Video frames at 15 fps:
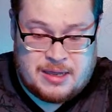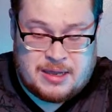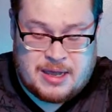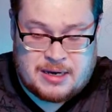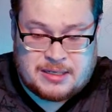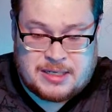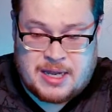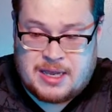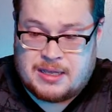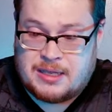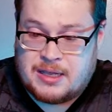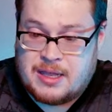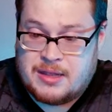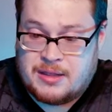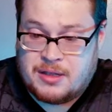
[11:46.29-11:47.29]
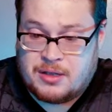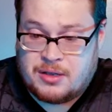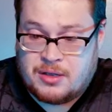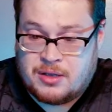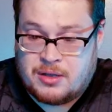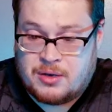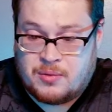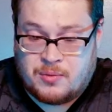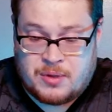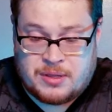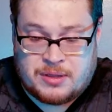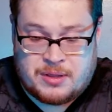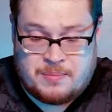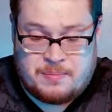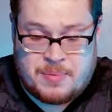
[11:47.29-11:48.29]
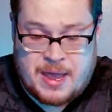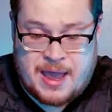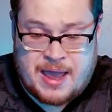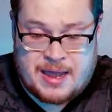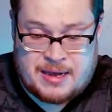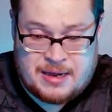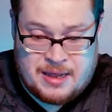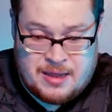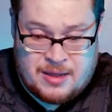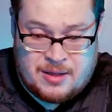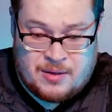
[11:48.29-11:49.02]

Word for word: gotta take the good with the bad.